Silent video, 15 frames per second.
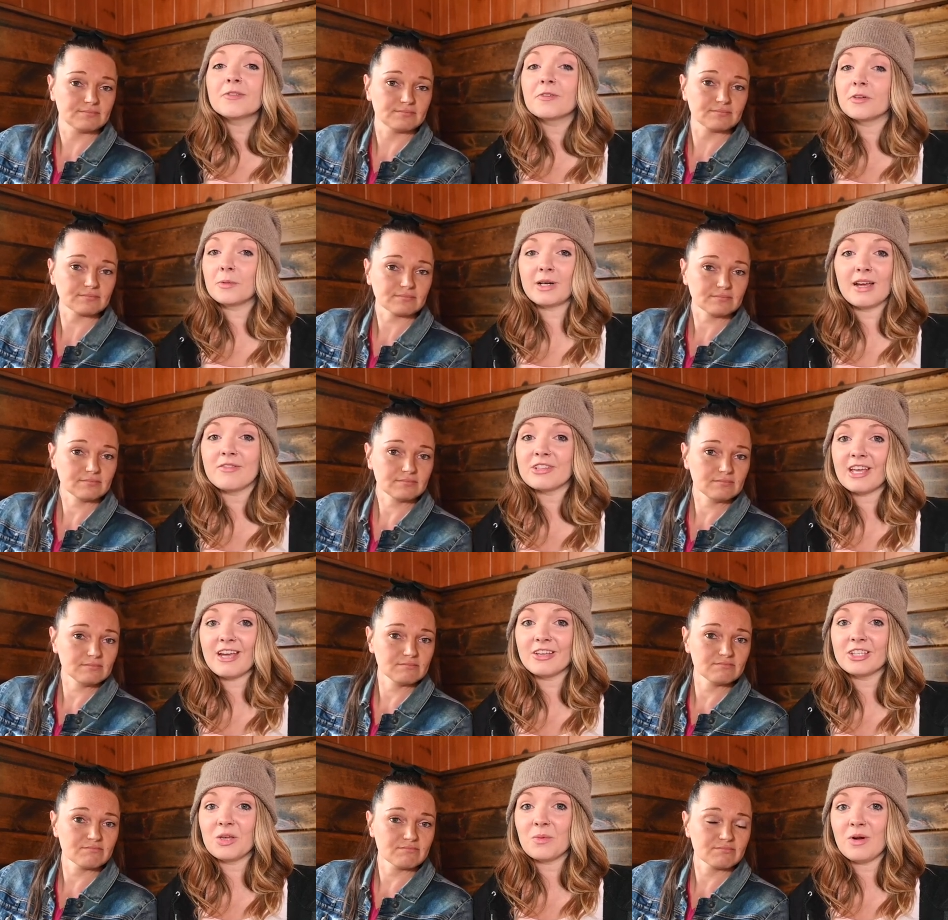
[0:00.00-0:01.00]
Speaker 1: for whatever the
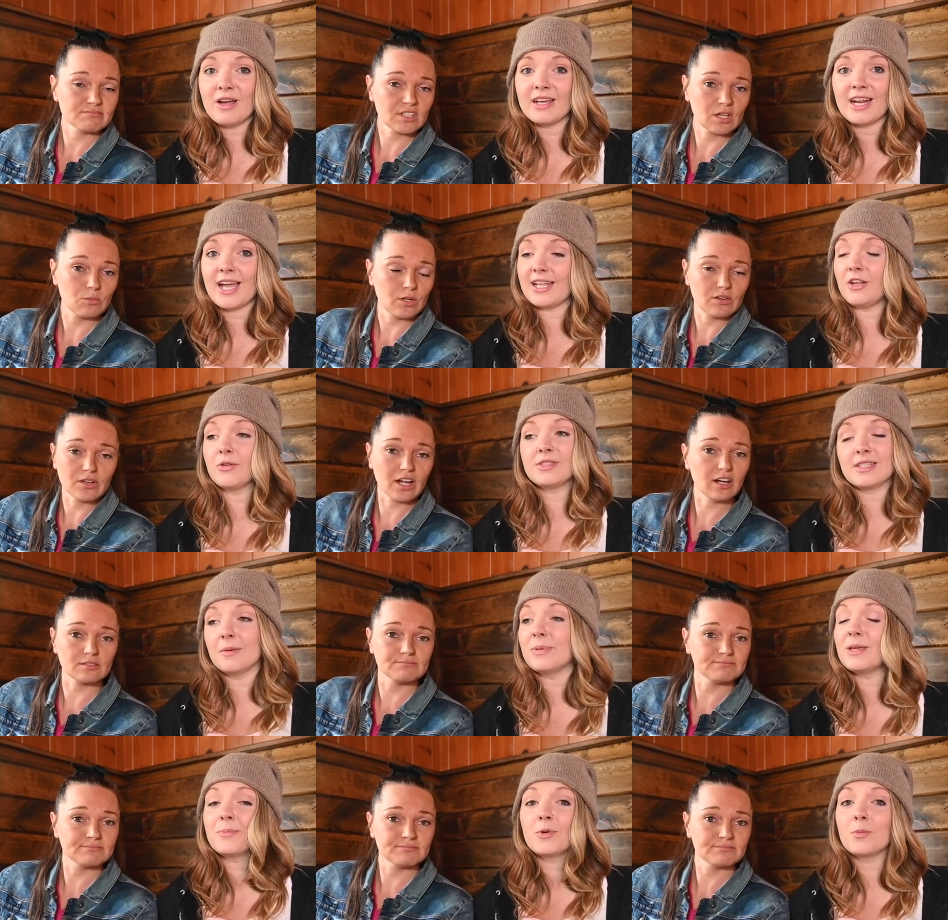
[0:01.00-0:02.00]
hell you want. I, I know care.
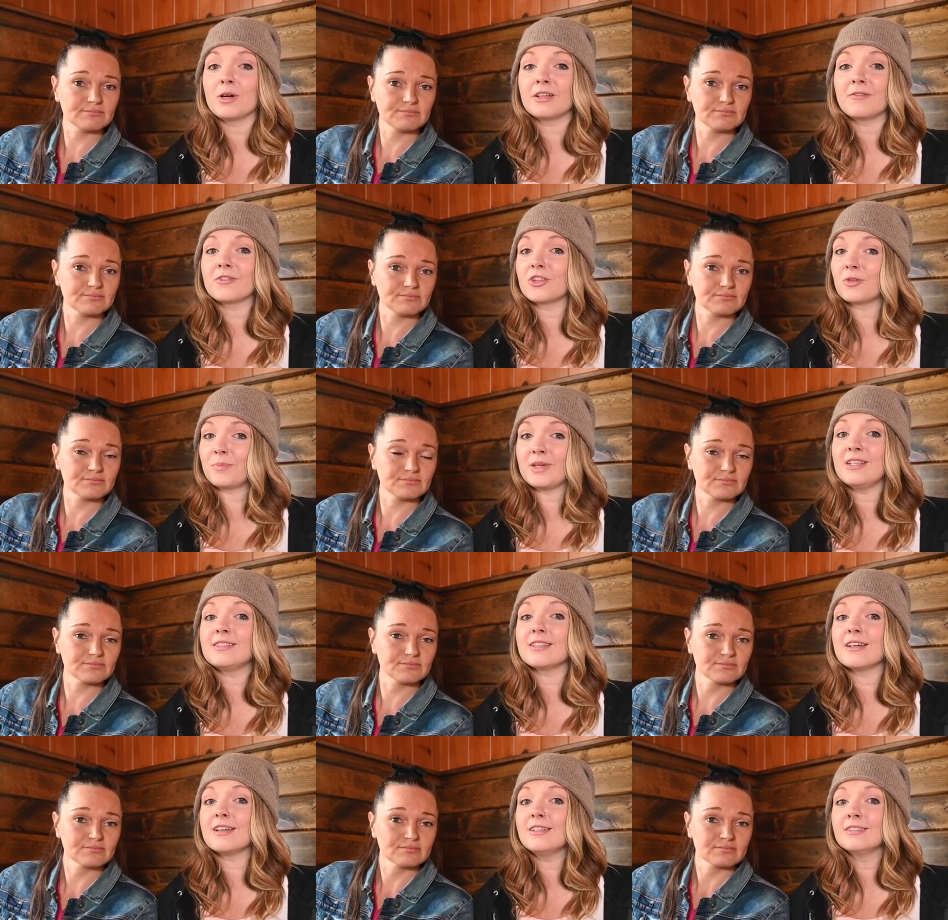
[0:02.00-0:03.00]
some people work for their
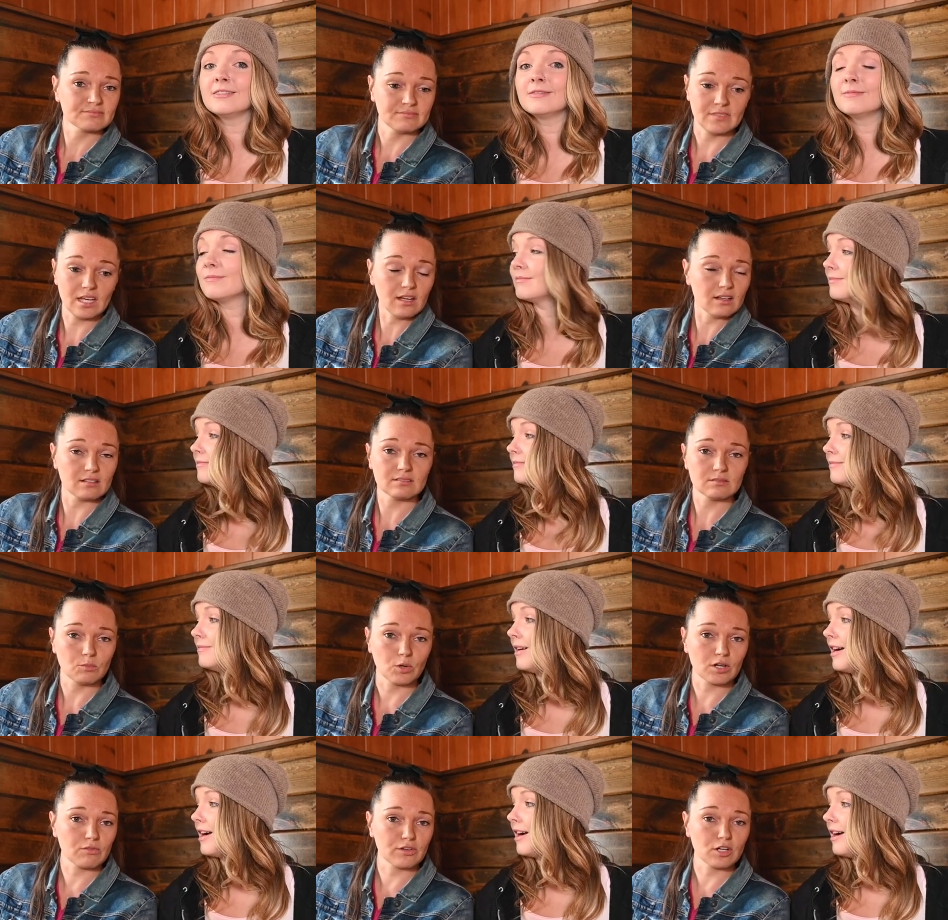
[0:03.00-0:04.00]
pizza.
Speaker 2: Yeah.
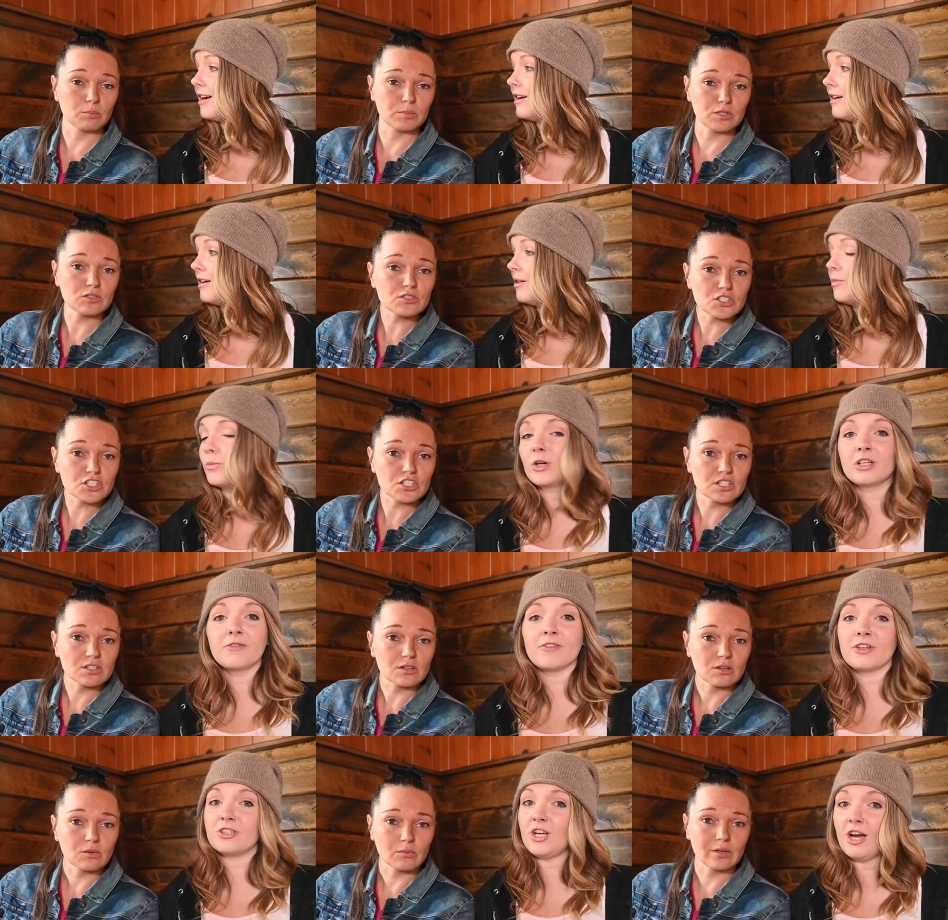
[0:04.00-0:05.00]
Work for your boot Work
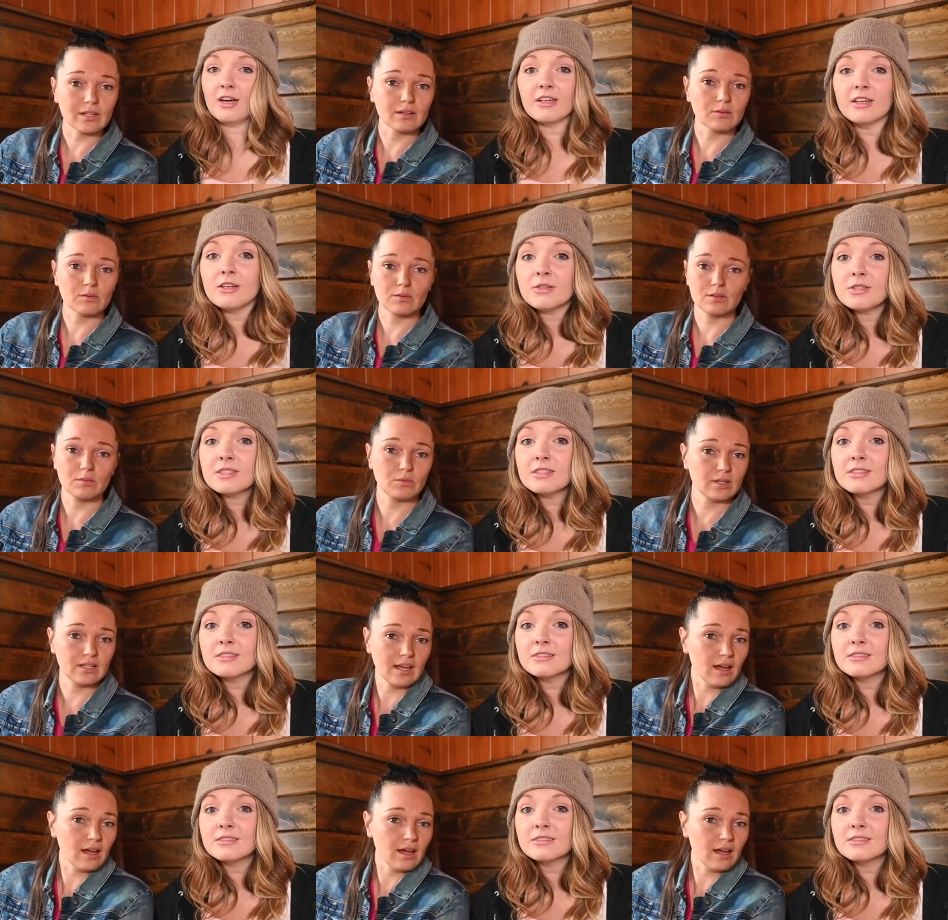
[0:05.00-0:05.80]
for your tacos.